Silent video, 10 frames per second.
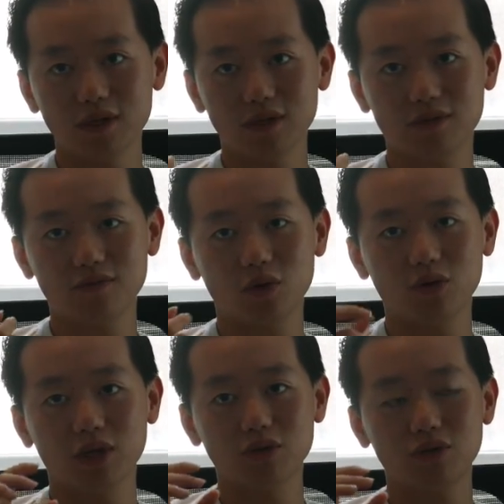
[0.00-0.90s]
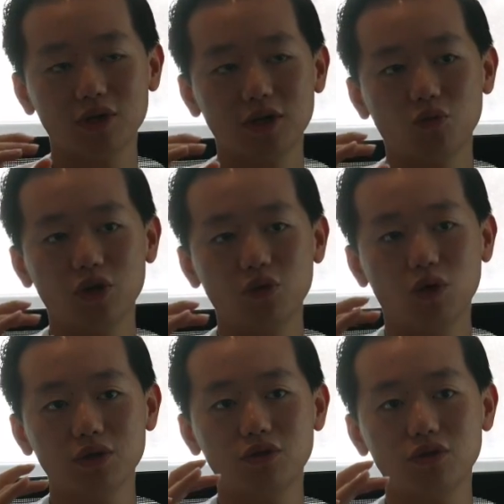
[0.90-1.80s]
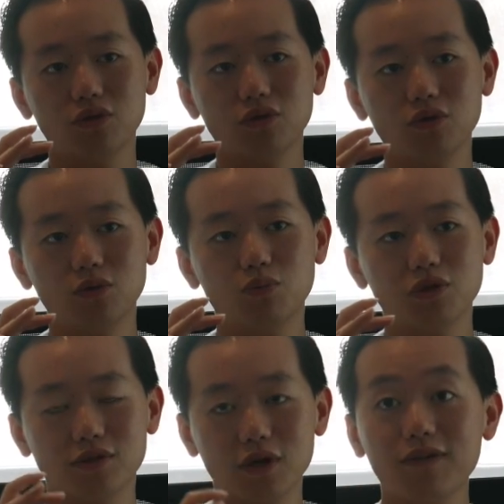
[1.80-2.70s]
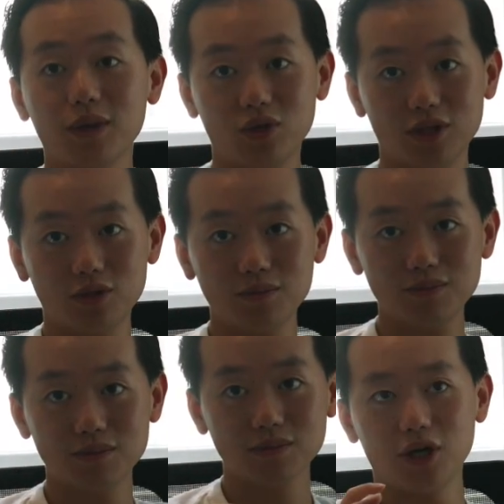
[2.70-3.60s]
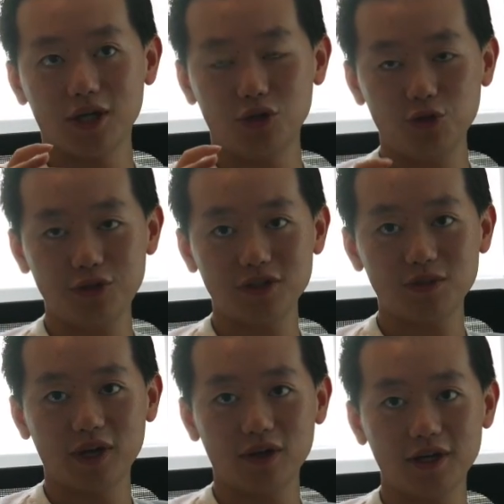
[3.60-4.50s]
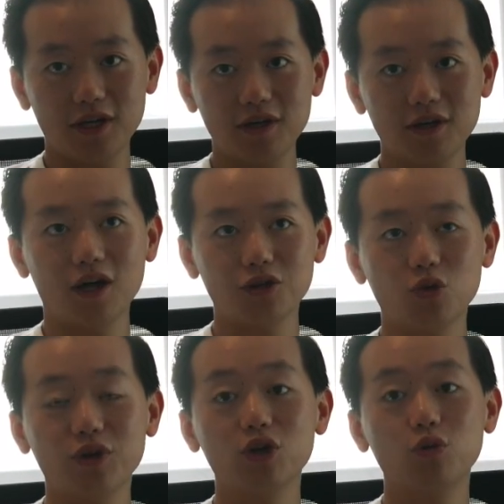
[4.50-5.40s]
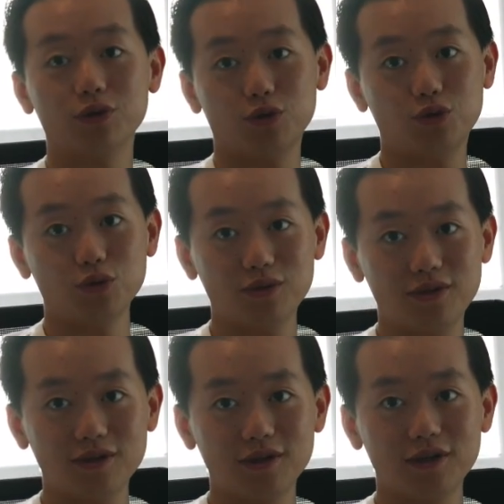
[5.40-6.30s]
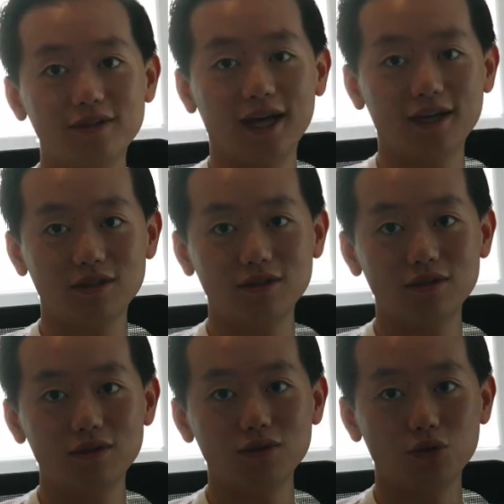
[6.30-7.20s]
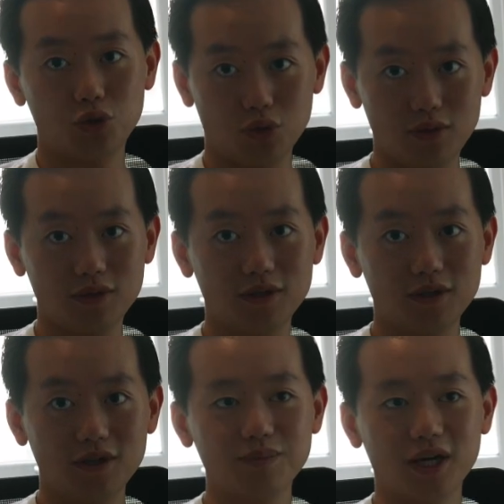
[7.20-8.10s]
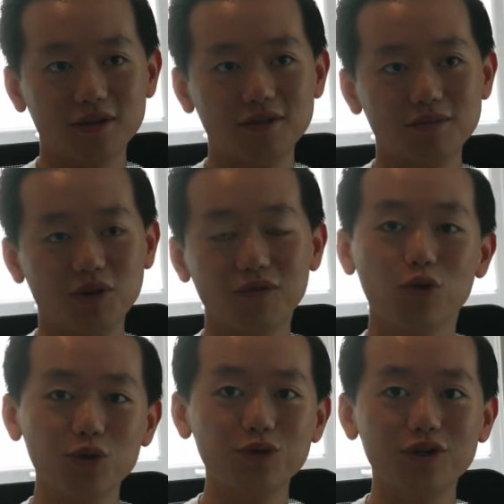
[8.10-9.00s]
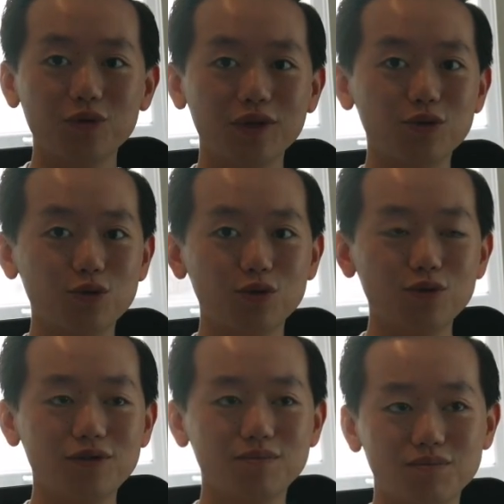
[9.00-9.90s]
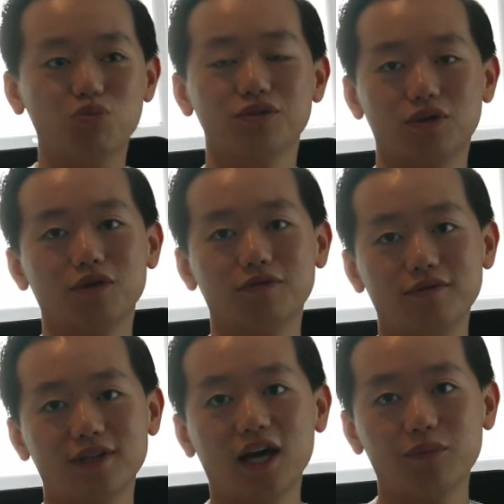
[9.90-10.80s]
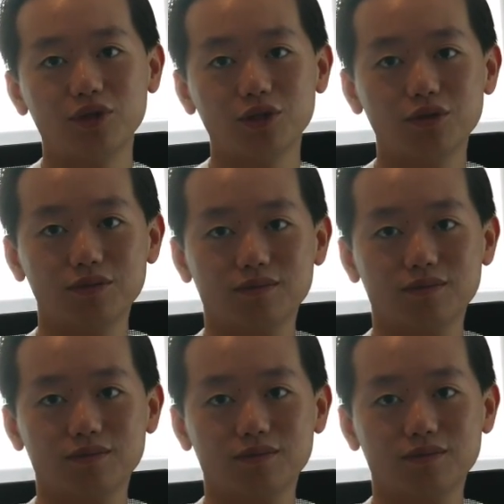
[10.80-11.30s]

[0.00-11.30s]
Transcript: It's very much, we want to preserve ammunition and use it sparingly until we know where to shoot. Then you shoot. But before you know where to shoot, preserve the ammunition.